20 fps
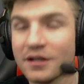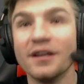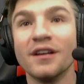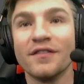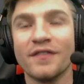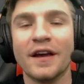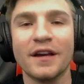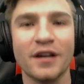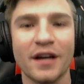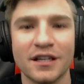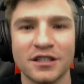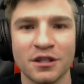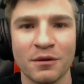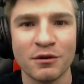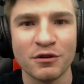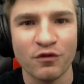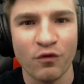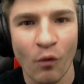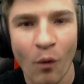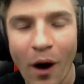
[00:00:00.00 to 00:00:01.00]
Dynamite. Thank you guys so much
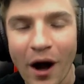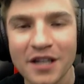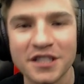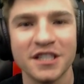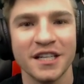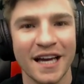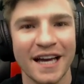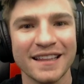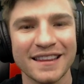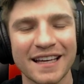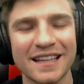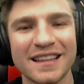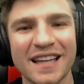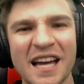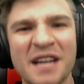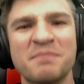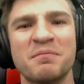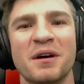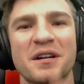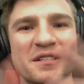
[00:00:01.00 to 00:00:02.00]
for watching. Hit that
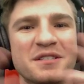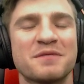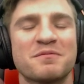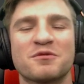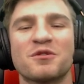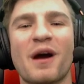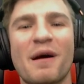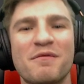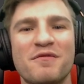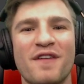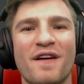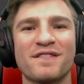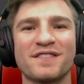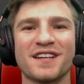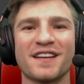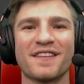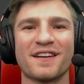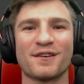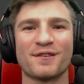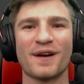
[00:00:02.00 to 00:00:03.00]
like button, subscribe if you haven't
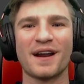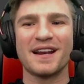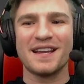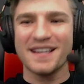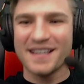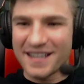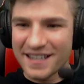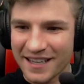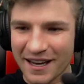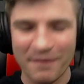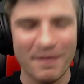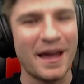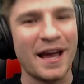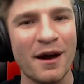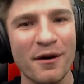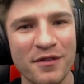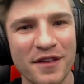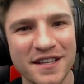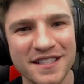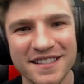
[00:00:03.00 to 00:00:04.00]
done that already. Come hang
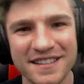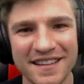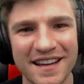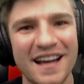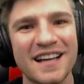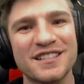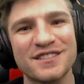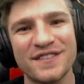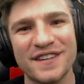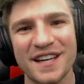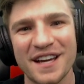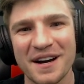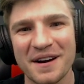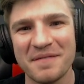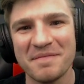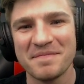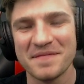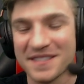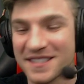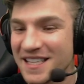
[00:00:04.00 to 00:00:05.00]
out with us in the next video.
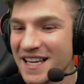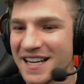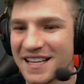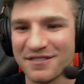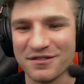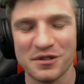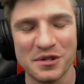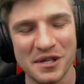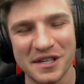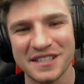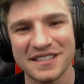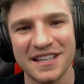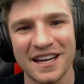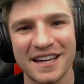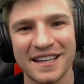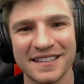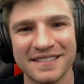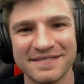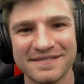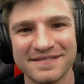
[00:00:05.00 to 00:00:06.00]
It's getting really
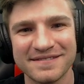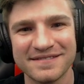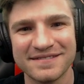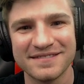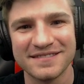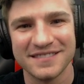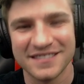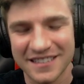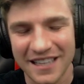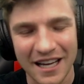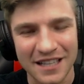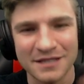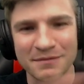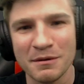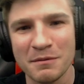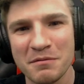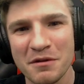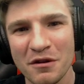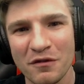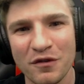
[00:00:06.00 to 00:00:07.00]
exciting. Stay awesome, be
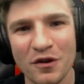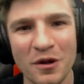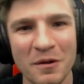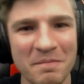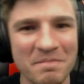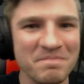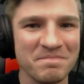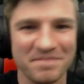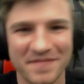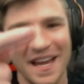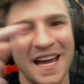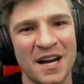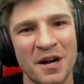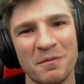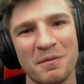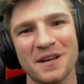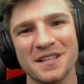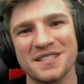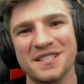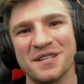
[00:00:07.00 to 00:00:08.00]
beautiful, and hope
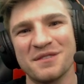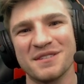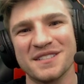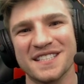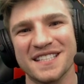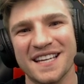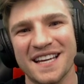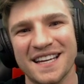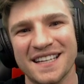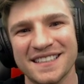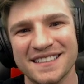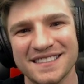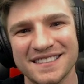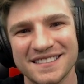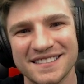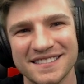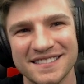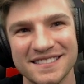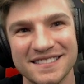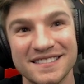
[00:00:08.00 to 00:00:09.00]
I'll see you once again.
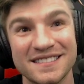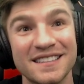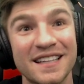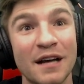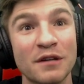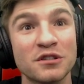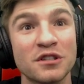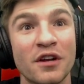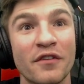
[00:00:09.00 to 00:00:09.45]
That's so That was cool.